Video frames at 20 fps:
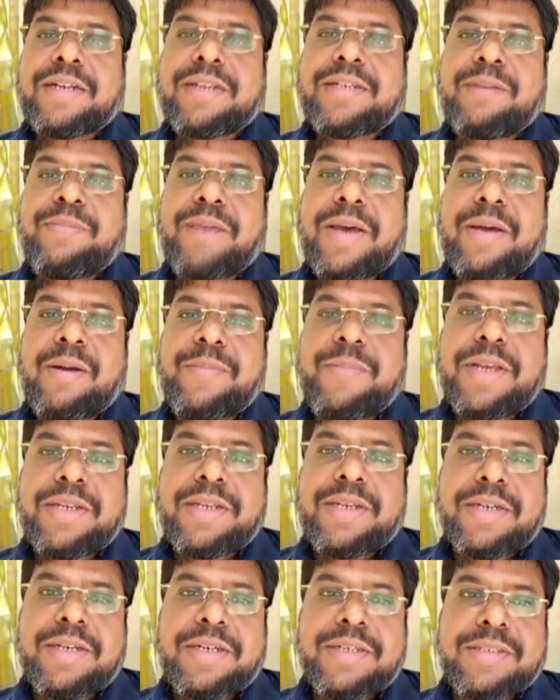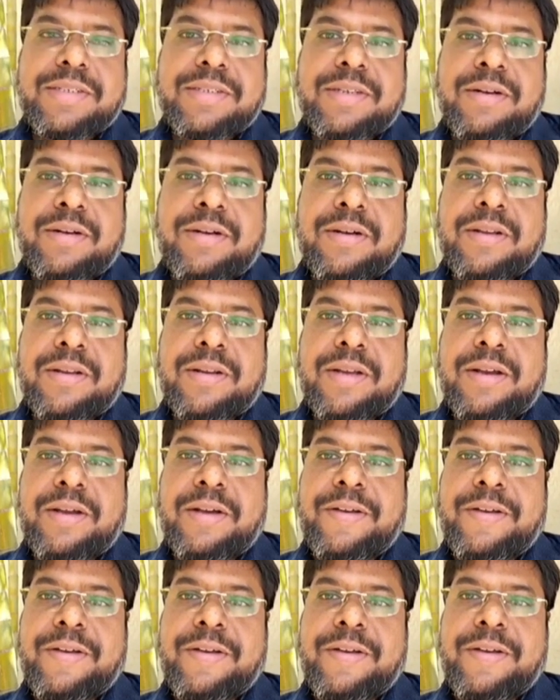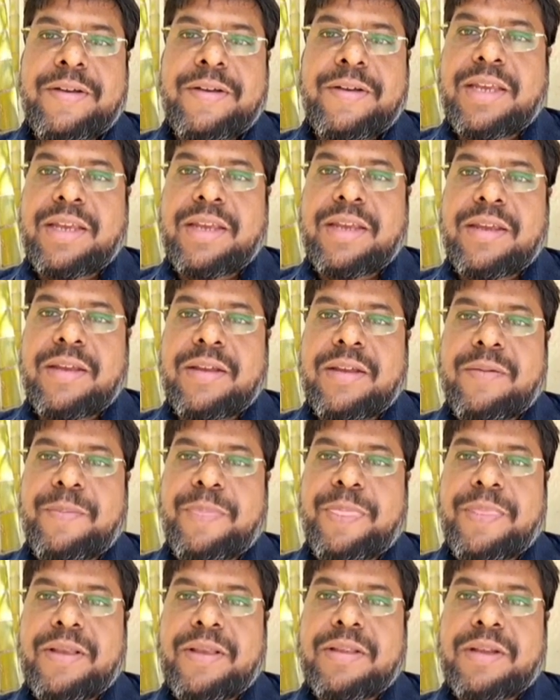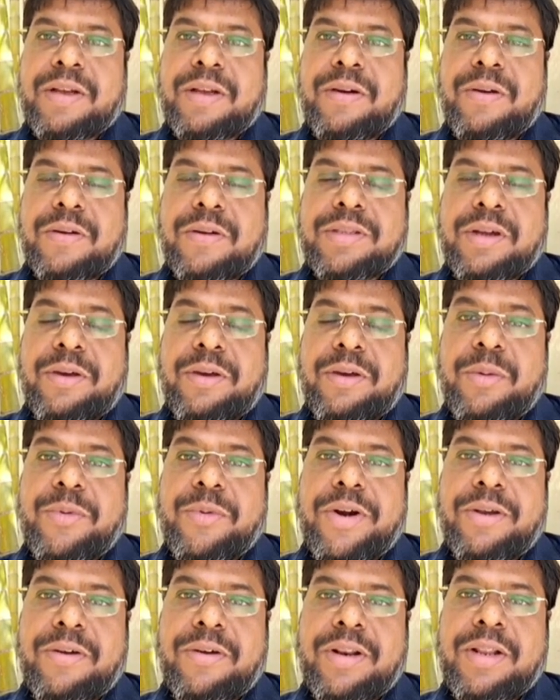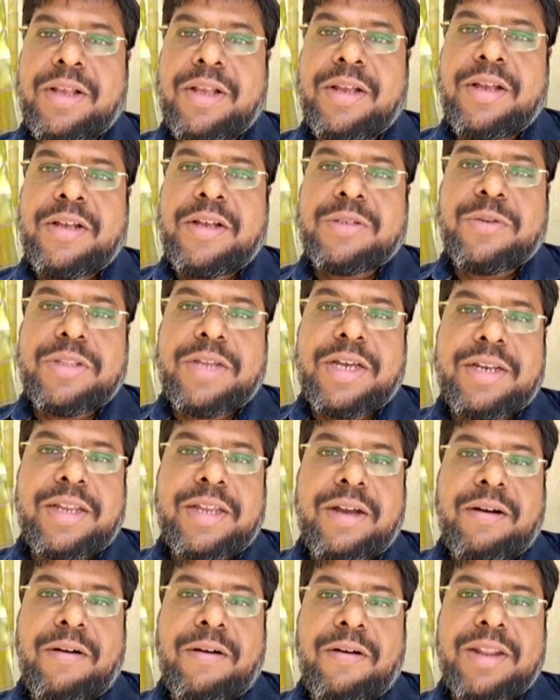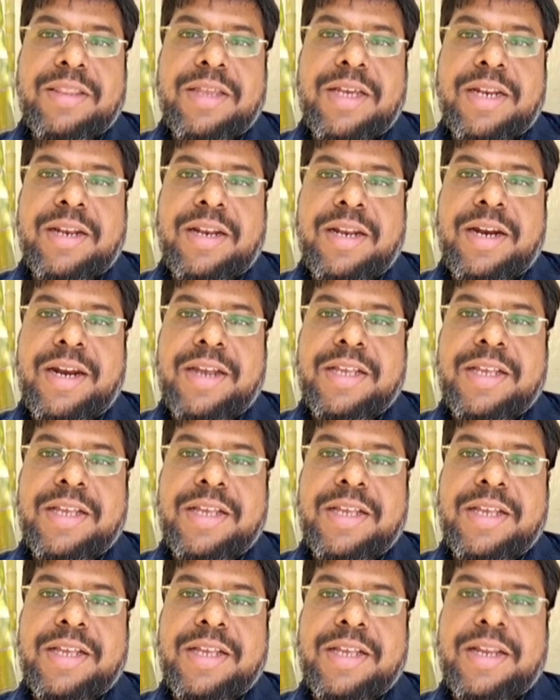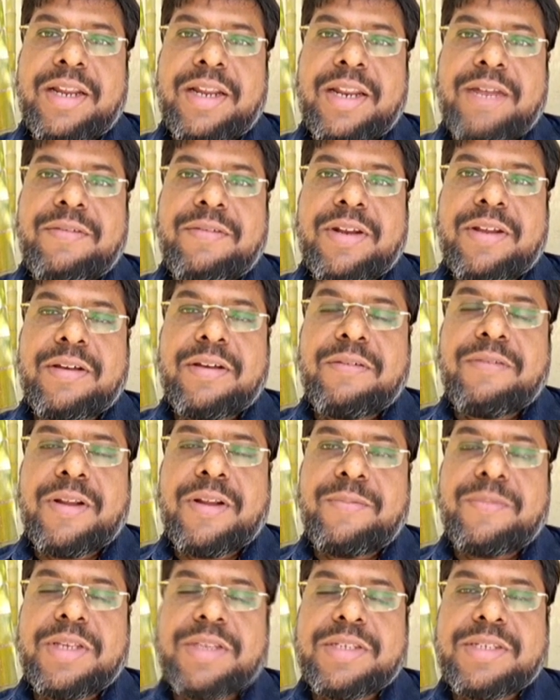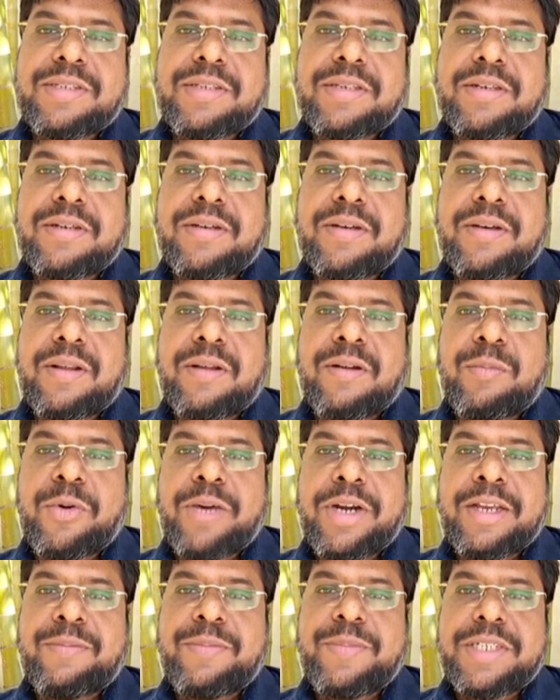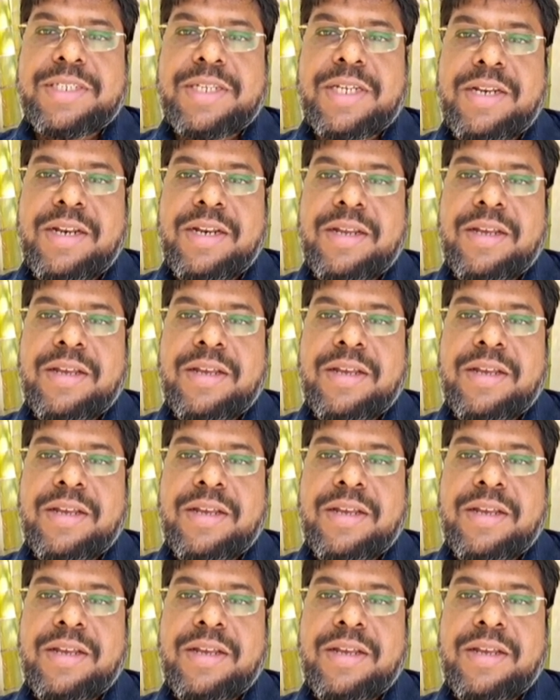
factor parameters uh, uh, inside the the crew, the crew module, so that all that learnings you can get uh, from this uh, robotic mission.